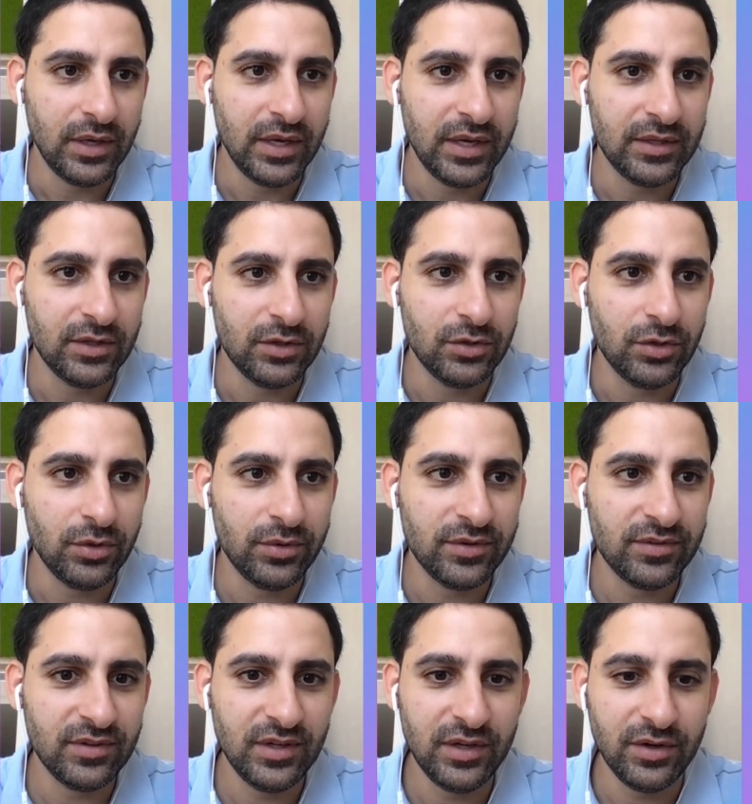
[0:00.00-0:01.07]
and
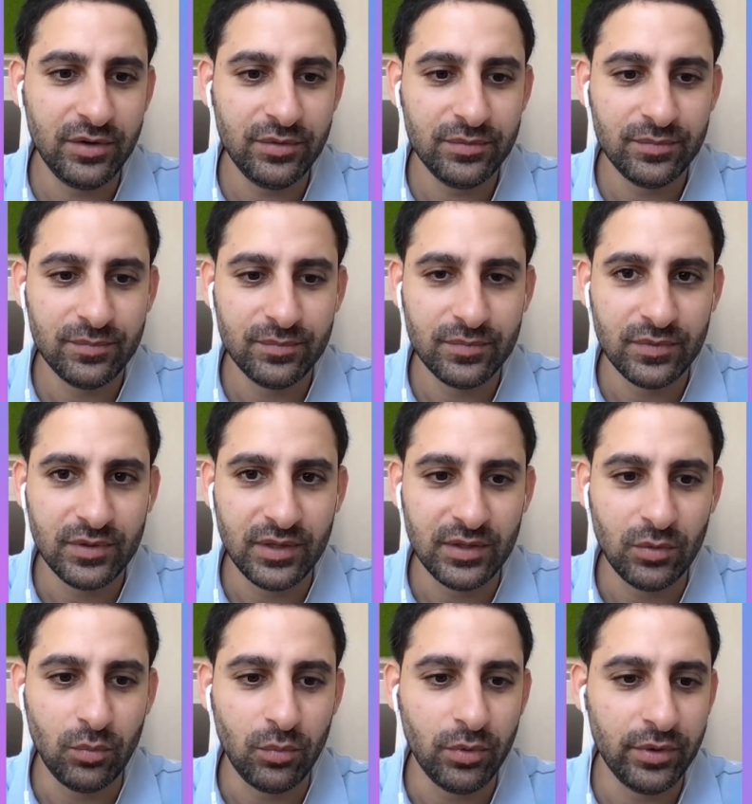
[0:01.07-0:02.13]
notice here that the
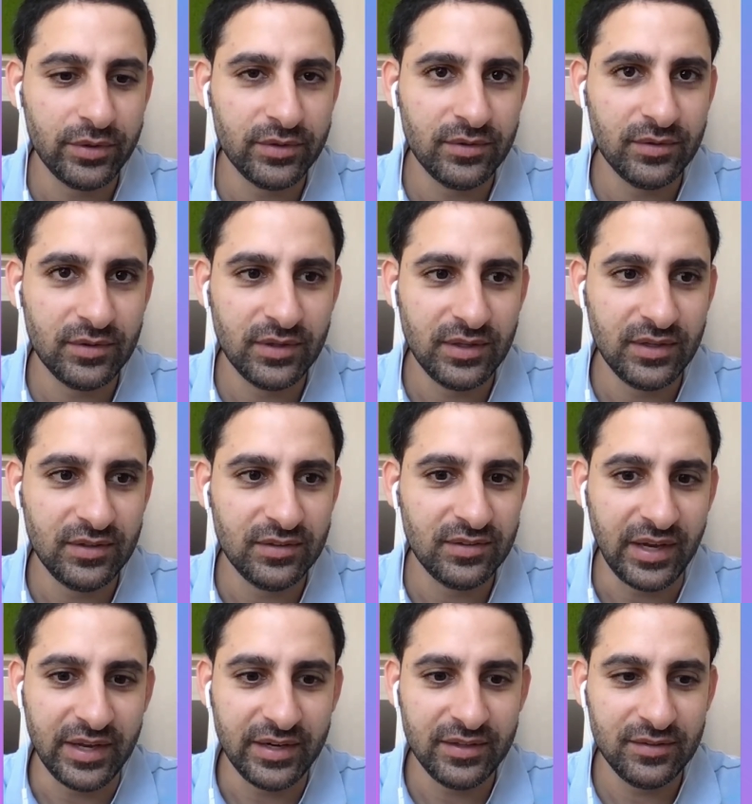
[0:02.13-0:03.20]
word is
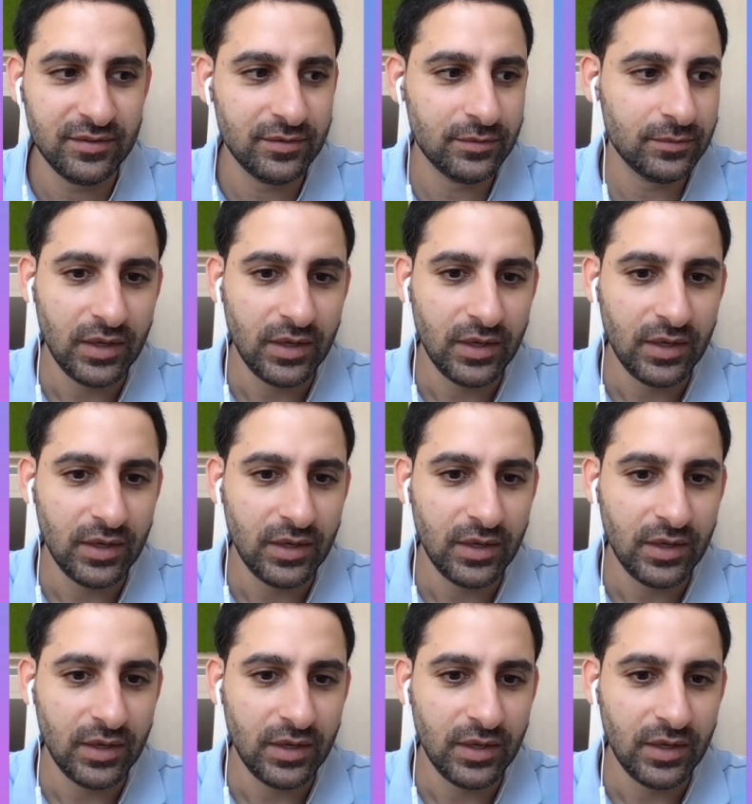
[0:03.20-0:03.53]
added